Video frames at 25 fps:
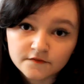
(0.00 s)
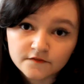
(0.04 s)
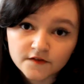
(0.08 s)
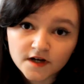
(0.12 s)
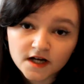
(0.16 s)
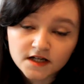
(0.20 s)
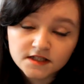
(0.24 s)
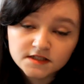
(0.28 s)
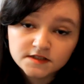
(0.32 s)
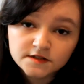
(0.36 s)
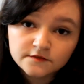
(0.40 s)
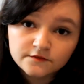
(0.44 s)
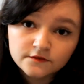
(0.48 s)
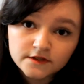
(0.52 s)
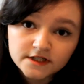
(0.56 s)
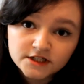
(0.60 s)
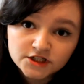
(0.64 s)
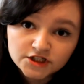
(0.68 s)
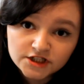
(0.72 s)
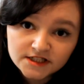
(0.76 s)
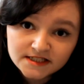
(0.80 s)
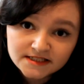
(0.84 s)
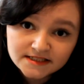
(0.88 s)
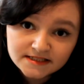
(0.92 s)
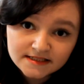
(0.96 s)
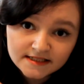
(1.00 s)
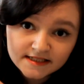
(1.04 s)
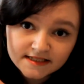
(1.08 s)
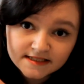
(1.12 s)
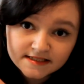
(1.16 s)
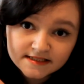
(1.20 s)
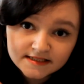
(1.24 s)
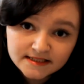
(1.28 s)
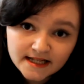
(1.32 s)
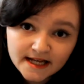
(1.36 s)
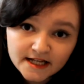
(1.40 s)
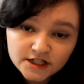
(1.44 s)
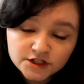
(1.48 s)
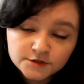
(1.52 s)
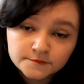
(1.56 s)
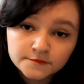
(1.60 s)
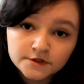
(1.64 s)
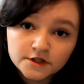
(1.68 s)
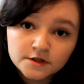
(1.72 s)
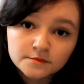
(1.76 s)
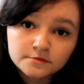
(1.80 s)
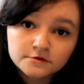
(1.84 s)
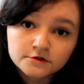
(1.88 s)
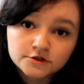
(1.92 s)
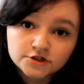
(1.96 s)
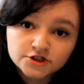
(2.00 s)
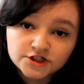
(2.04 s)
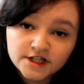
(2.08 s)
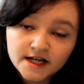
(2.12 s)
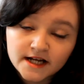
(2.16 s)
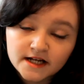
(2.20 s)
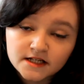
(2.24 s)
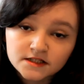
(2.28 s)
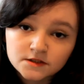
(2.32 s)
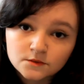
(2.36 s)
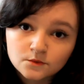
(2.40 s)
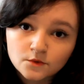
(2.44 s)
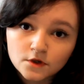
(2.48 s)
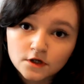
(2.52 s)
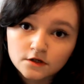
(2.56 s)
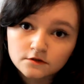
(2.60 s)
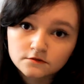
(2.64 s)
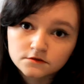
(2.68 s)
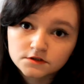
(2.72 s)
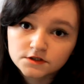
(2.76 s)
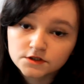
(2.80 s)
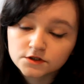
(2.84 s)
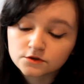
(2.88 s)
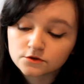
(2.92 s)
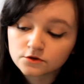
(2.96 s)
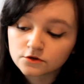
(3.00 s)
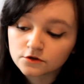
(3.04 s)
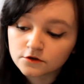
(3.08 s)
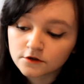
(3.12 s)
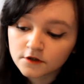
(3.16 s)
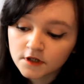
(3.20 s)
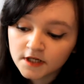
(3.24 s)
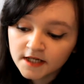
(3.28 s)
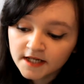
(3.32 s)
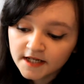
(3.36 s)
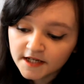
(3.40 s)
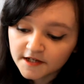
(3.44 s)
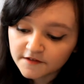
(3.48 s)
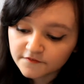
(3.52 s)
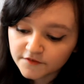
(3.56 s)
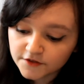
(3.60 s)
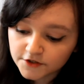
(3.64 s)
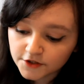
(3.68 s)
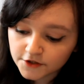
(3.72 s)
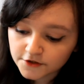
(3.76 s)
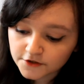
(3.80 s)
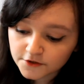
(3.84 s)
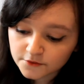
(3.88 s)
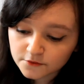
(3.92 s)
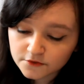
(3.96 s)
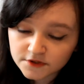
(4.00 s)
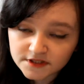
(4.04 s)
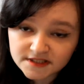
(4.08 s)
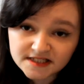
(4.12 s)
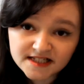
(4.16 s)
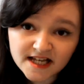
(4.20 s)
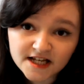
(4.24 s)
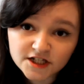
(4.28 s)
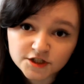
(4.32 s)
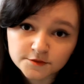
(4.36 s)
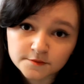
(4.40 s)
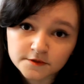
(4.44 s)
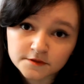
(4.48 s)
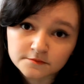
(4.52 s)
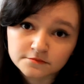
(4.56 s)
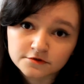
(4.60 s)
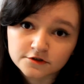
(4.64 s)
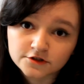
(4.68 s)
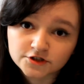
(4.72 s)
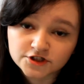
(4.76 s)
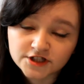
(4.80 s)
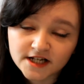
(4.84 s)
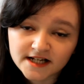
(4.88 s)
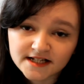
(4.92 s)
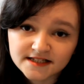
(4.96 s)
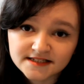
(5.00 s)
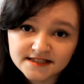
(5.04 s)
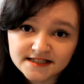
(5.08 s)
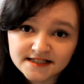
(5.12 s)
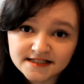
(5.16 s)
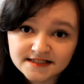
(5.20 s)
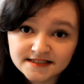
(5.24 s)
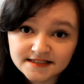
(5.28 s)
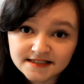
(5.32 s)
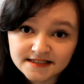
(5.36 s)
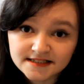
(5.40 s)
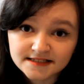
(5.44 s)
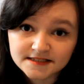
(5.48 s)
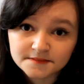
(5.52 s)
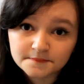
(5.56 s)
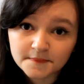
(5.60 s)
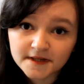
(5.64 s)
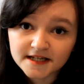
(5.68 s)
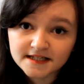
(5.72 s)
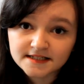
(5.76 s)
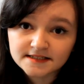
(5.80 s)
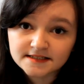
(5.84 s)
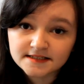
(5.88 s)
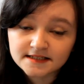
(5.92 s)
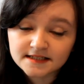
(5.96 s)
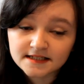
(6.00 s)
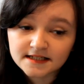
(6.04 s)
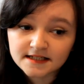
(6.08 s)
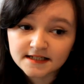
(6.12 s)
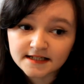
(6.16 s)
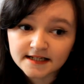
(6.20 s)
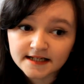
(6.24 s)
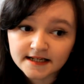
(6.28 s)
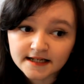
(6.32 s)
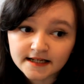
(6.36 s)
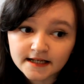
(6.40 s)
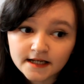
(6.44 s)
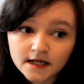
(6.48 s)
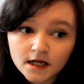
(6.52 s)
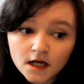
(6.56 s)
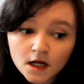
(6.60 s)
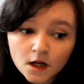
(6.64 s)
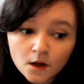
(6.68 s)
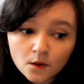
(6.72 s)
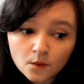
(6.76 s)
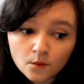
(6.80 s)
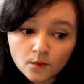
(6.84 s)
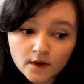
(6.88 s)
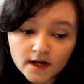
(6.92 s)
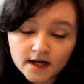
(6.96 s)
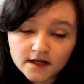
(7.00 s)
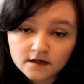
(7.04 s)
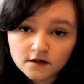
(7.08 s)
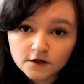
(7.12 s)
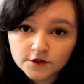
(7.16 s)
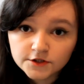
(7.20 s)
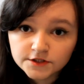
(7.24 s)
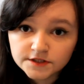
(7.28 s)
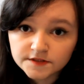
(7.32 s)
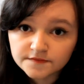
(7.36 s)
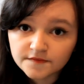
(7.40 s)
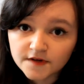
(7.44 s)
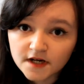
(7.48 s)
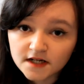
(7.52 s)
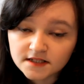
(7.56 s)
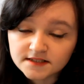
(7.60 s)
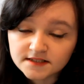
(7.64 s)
The first of which is the Sketchbook Project World Tour. If you don't know what the Sketchbook Project is, it's basically where loads of